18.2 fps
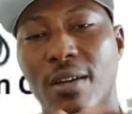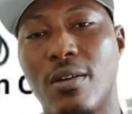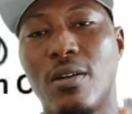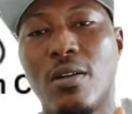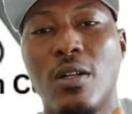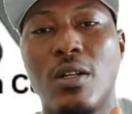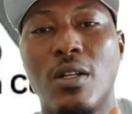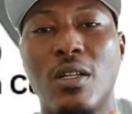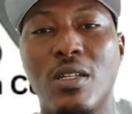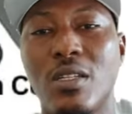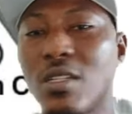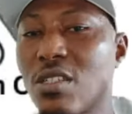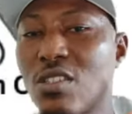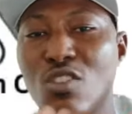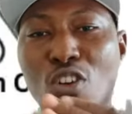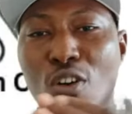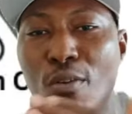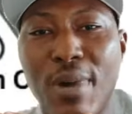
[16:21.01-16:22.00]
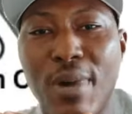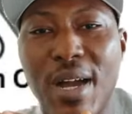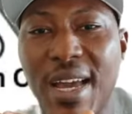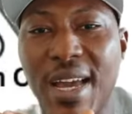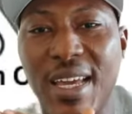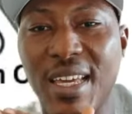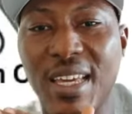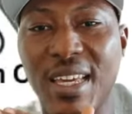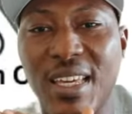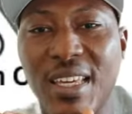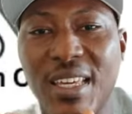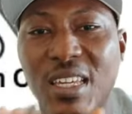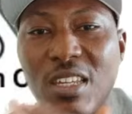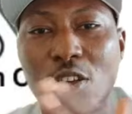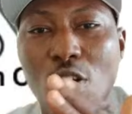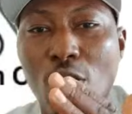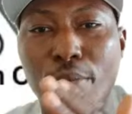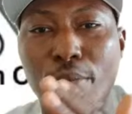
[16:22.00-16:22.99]
It's not by it don't
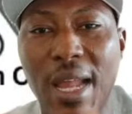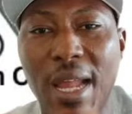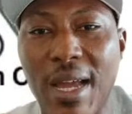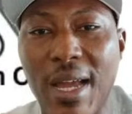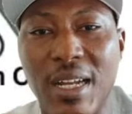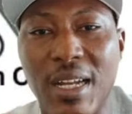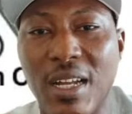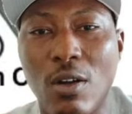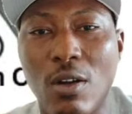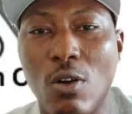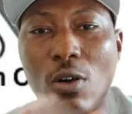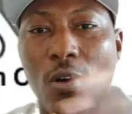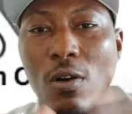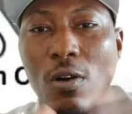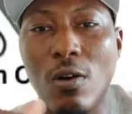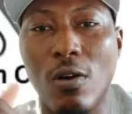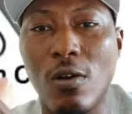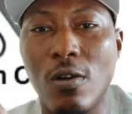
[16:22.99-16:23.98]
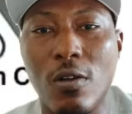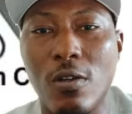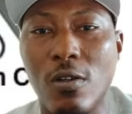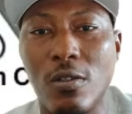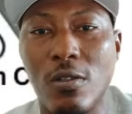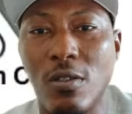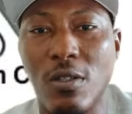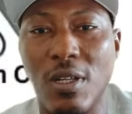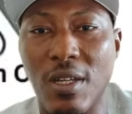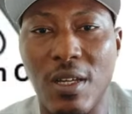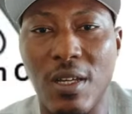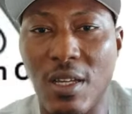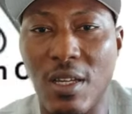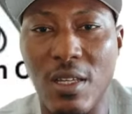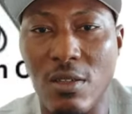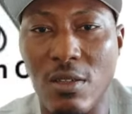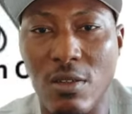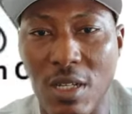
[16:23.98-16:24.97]
black or you
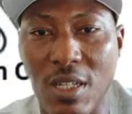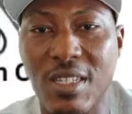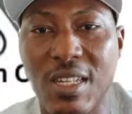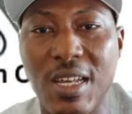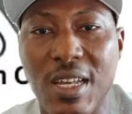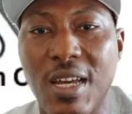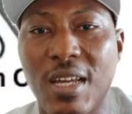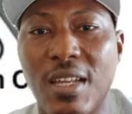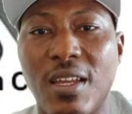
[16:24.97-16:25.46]
understand.